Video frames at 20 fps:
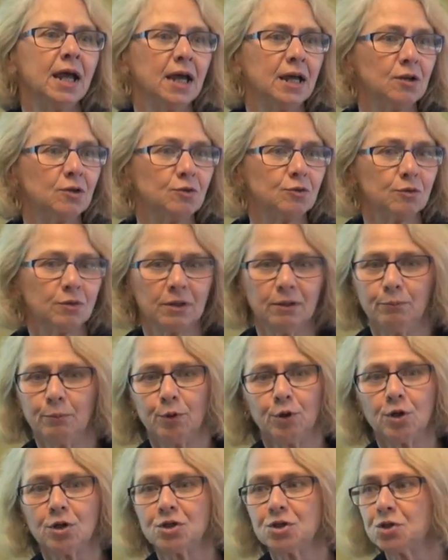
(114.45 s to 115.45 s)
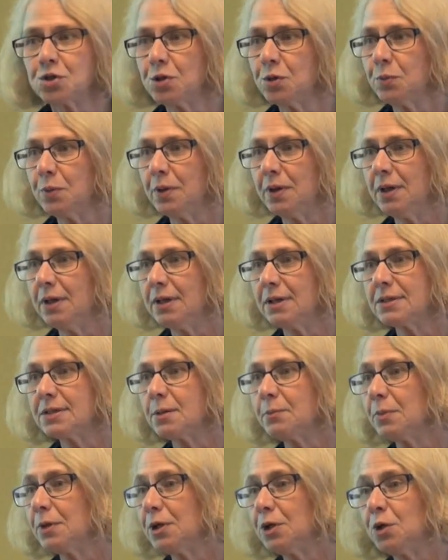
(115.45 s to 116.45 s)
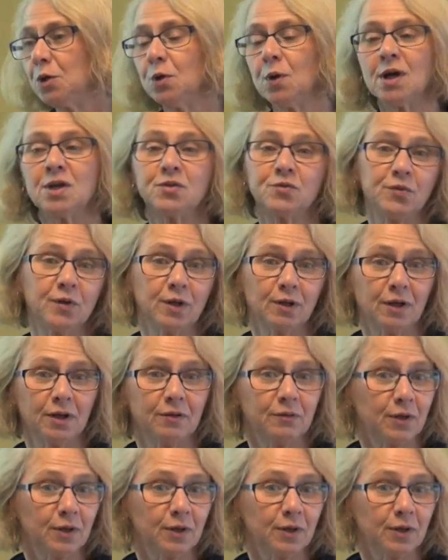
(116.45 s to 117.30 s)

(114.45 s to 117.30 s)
and emerge to being somebody who has very,